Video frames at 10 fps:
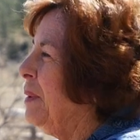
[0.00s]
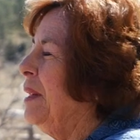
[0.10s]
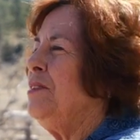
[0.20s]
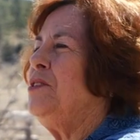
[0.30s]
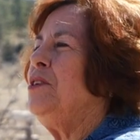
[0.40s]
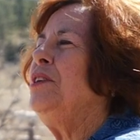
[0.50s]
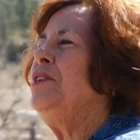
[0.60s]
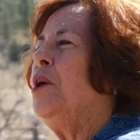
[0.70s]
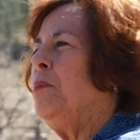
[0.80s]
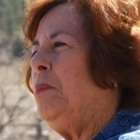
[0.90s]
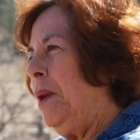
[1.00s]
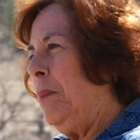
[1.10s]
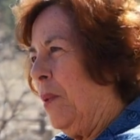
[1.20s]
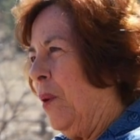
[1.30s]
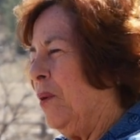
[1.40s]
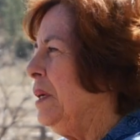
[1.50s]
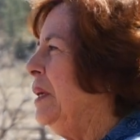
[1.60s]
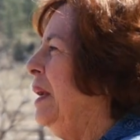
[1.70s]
But I did know people